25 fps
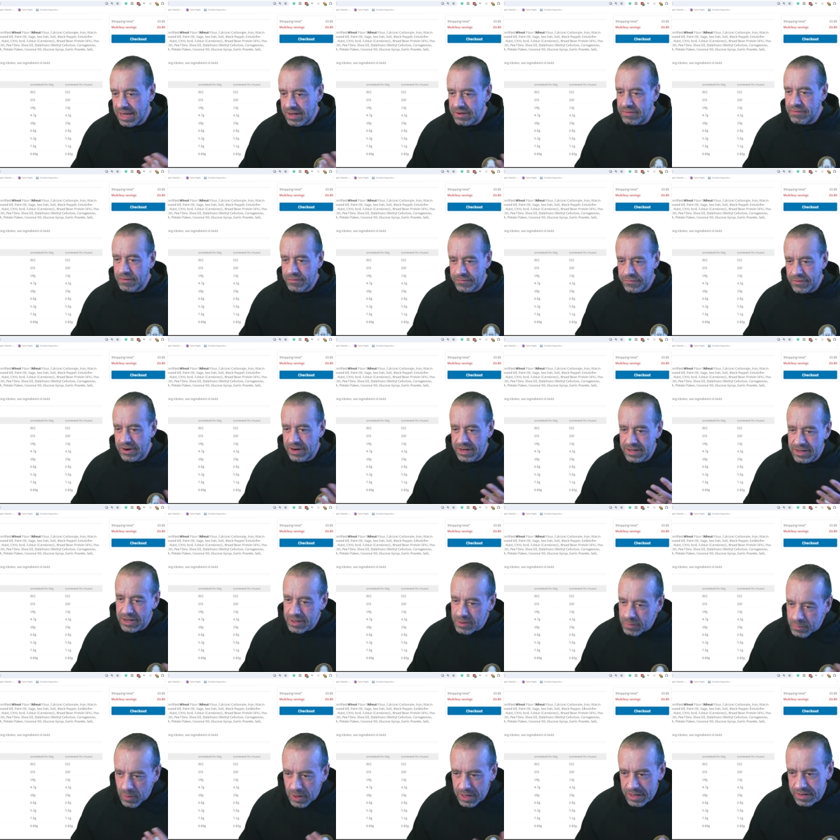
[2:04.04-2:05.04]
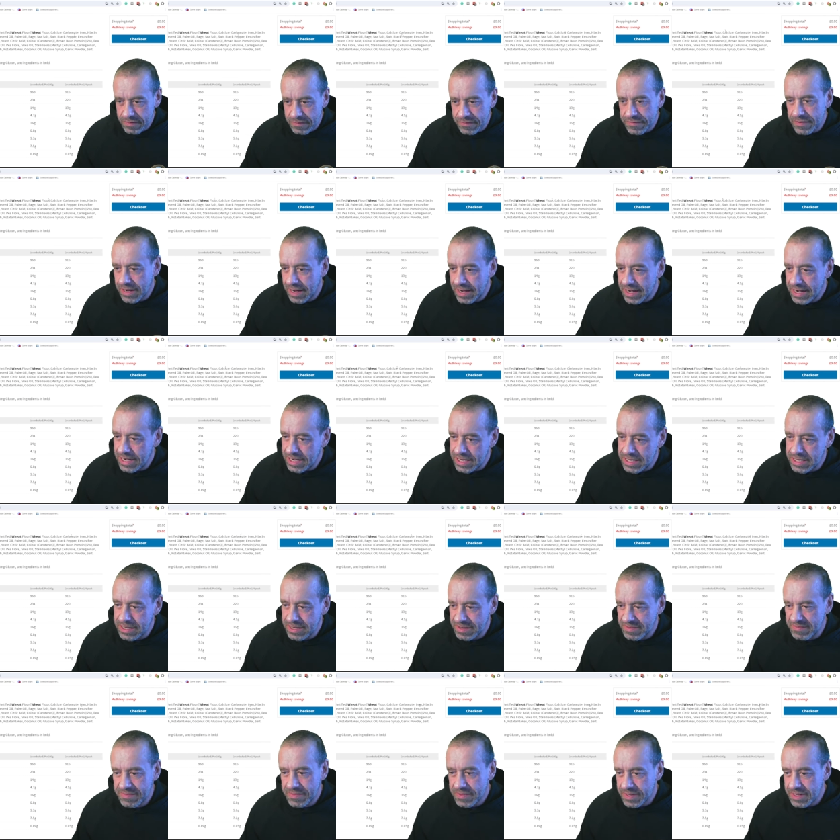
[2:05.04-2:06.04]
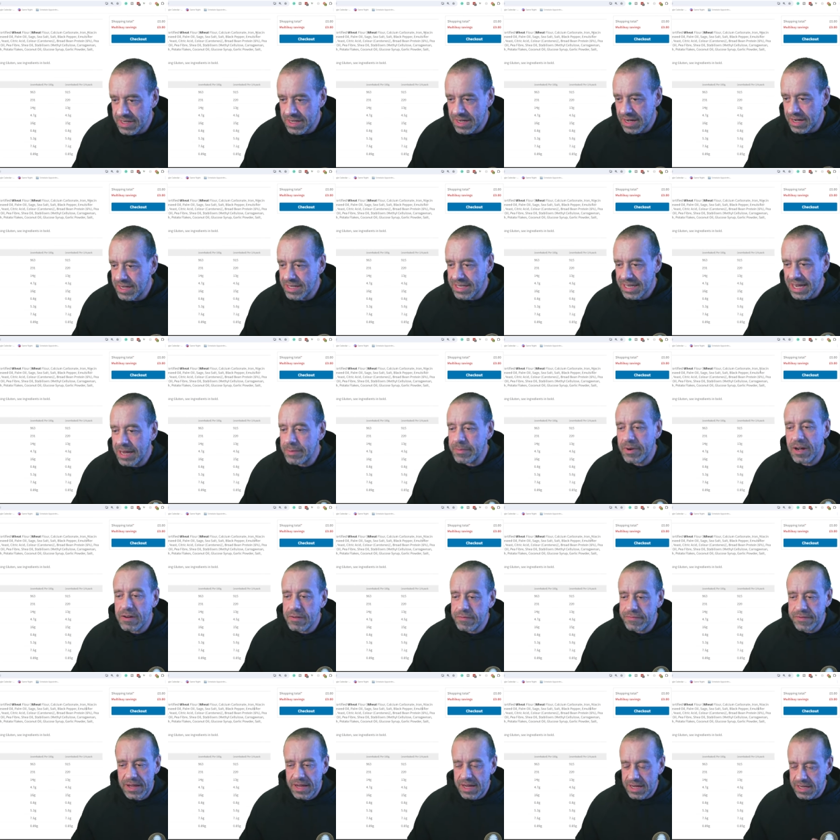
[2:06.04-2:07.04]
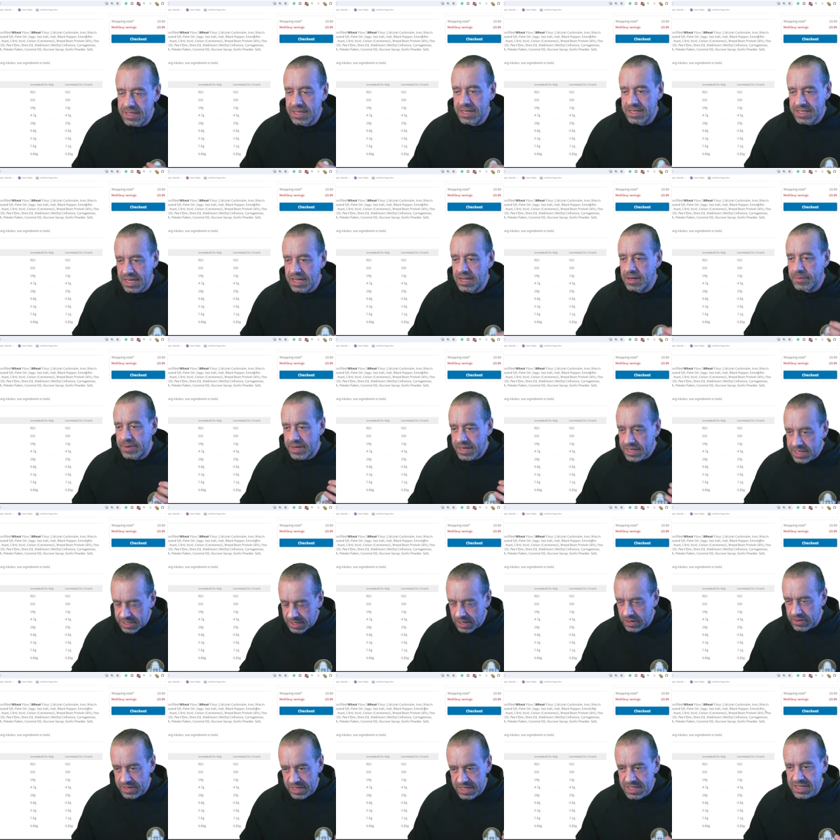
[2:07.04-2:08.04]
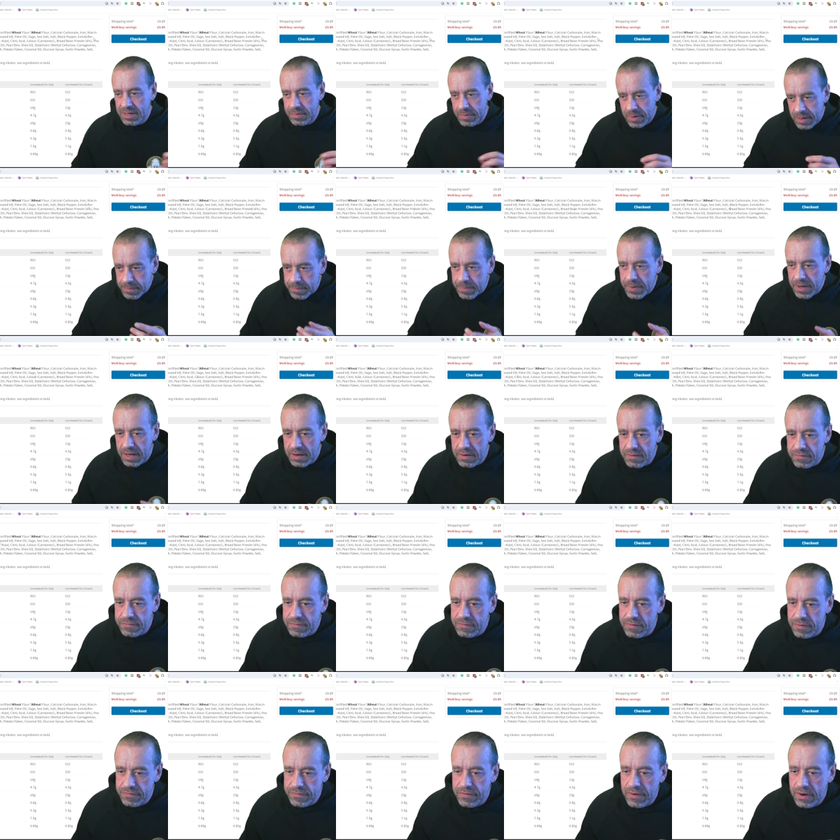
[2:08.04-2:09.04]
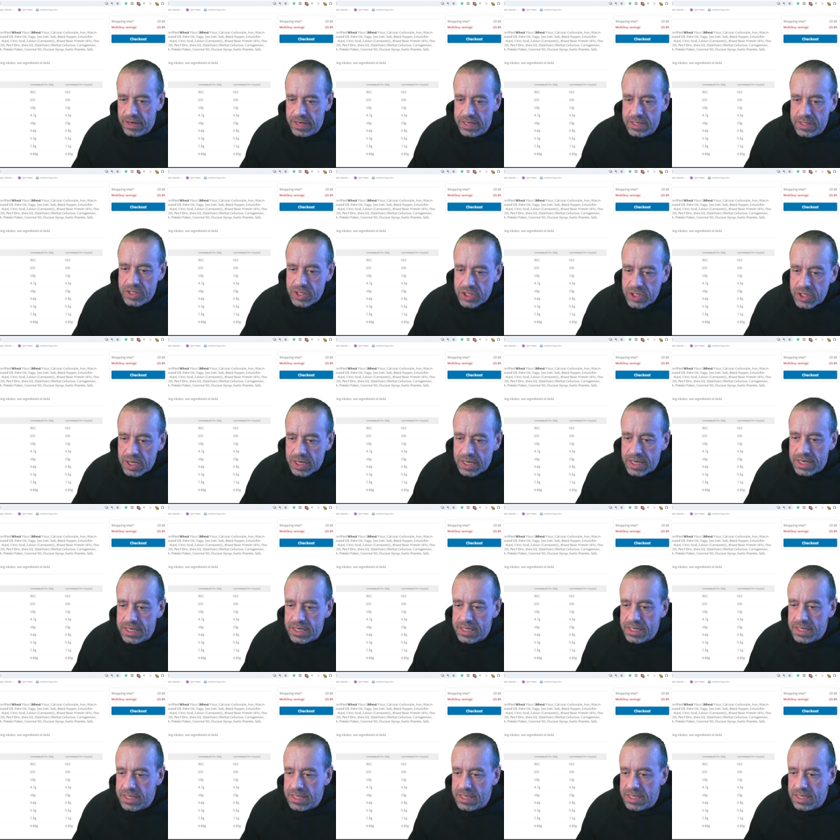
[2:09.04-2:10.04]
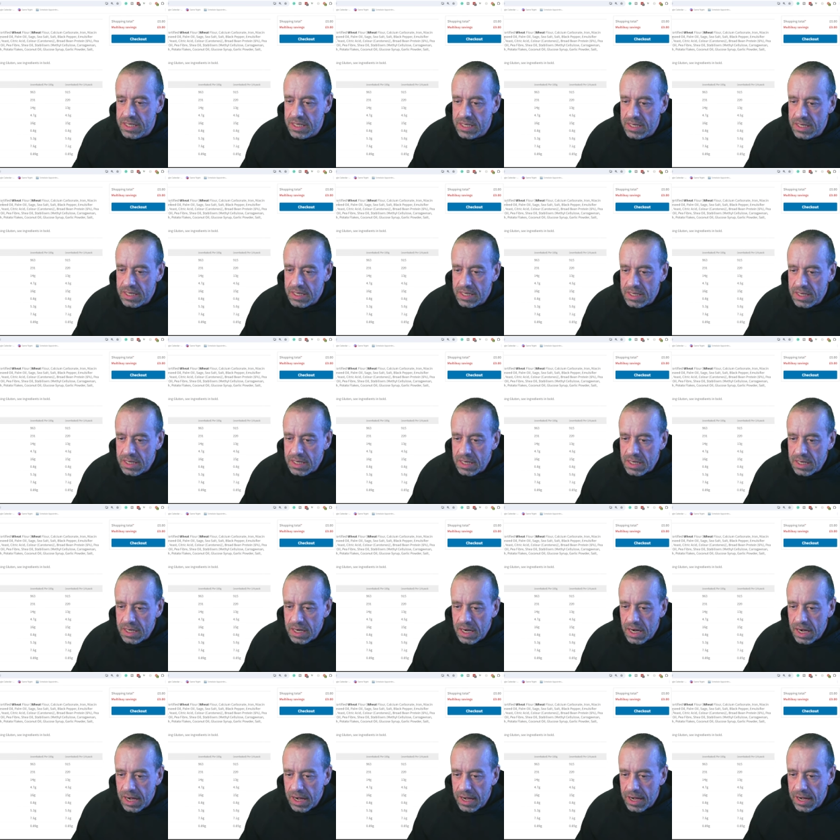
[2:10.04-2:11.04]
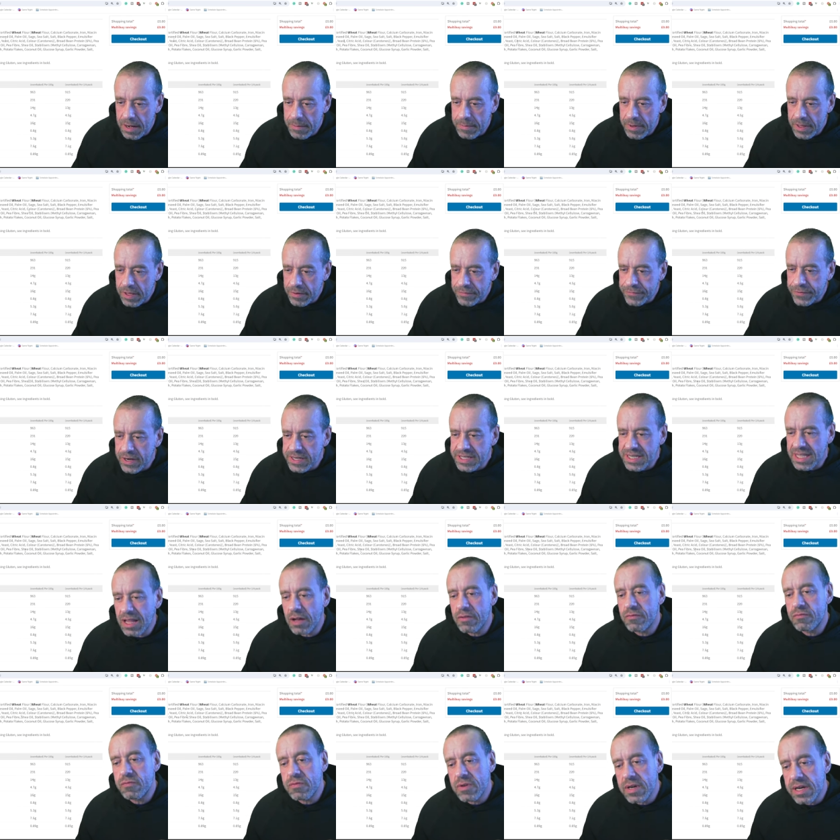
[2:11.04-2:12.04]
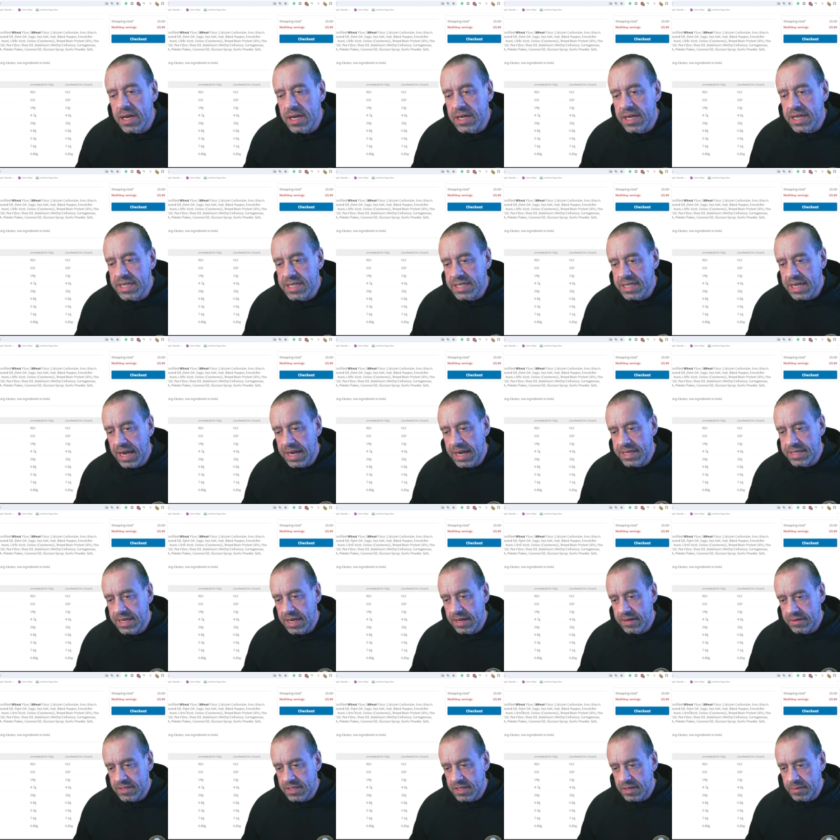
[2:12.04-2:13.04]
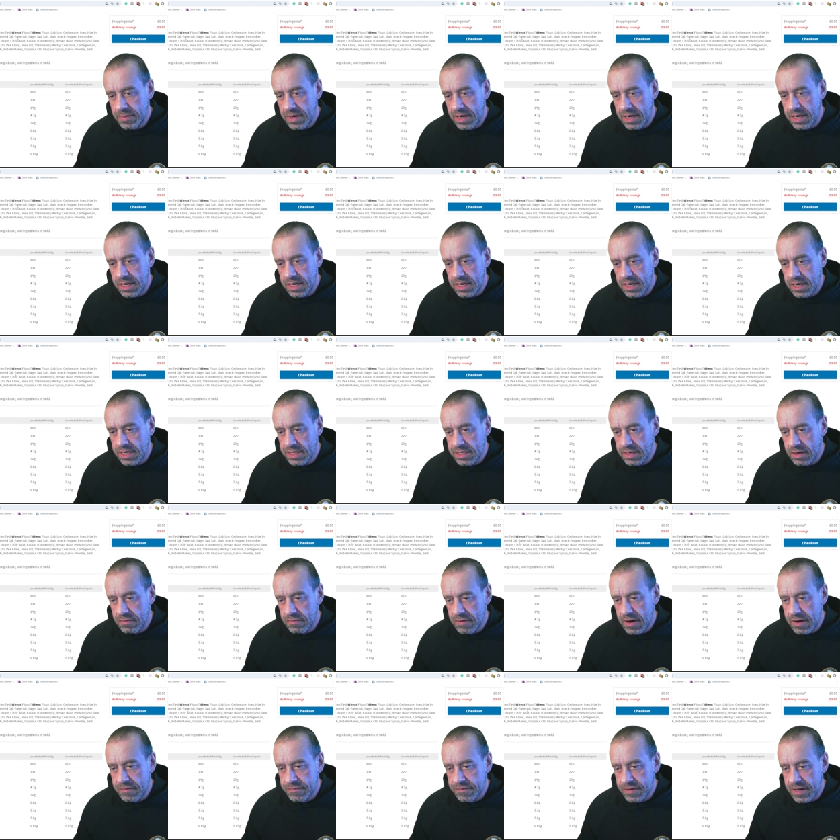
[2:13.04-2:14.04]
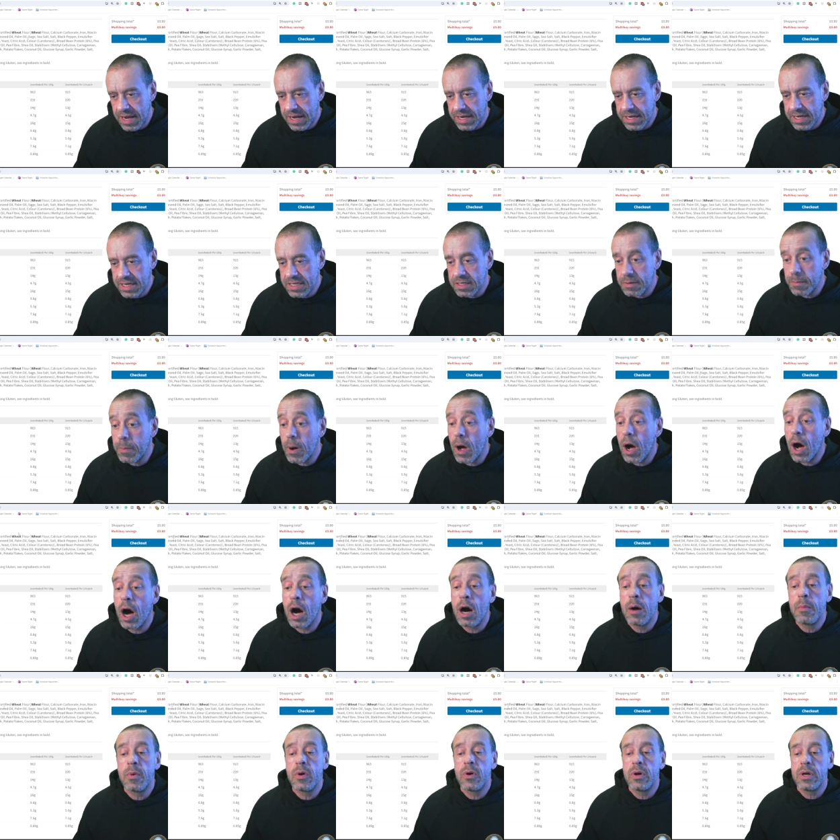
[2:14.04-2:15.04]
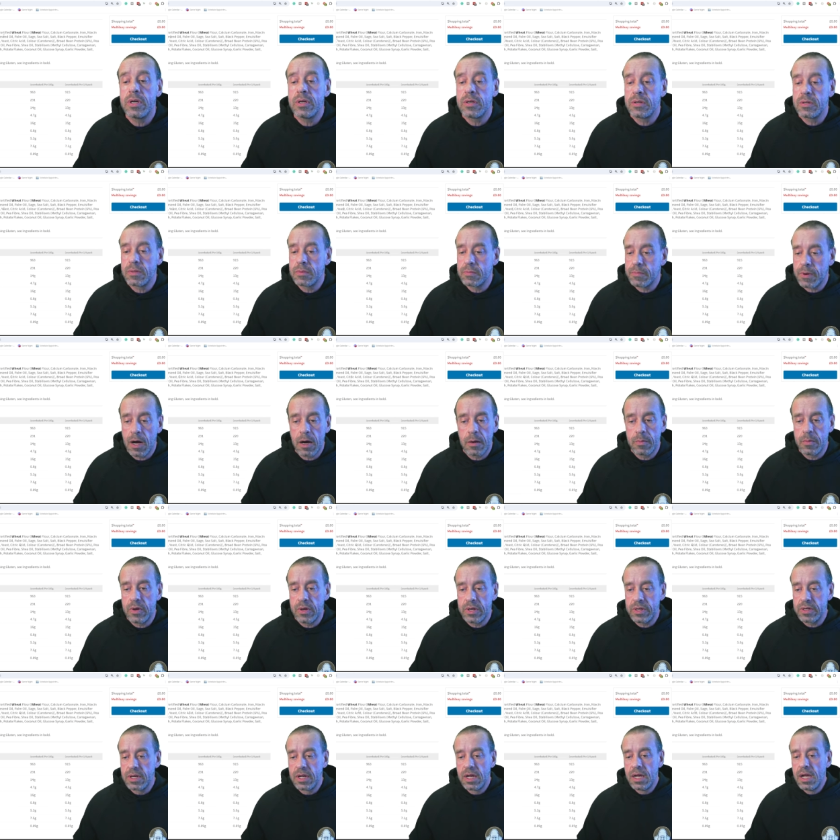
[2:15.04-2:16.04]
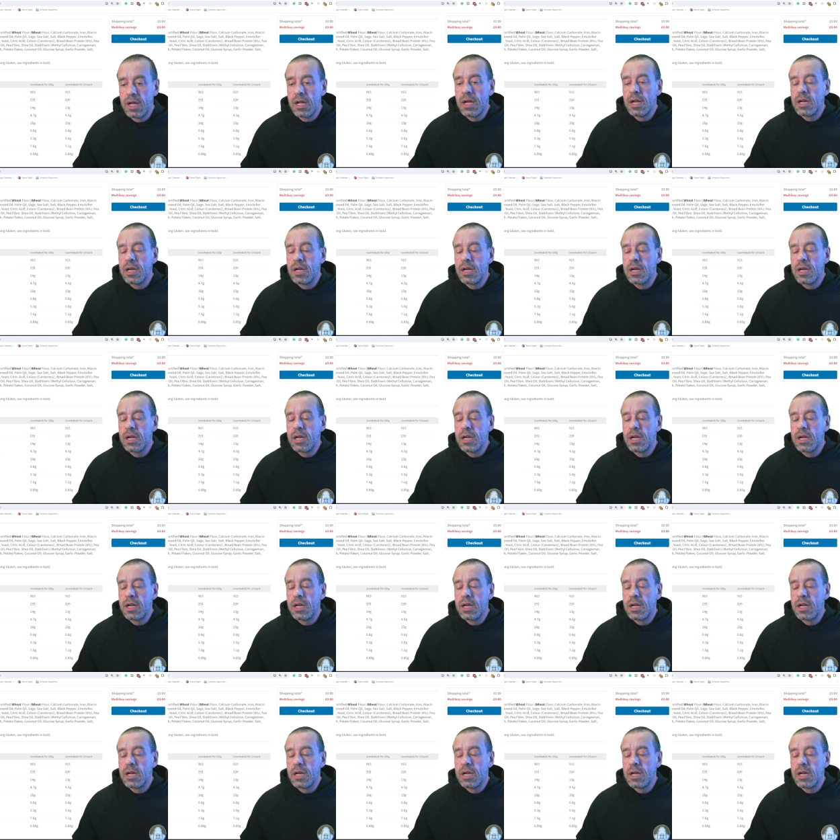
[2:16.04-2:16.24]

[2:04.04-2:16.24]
again, refined like white flour, you know, same old thing. There's going to be salt, there's going to be a bit of refined sugars. But the first thing that really stands out to me as a red flag is palm oil. Palm oil,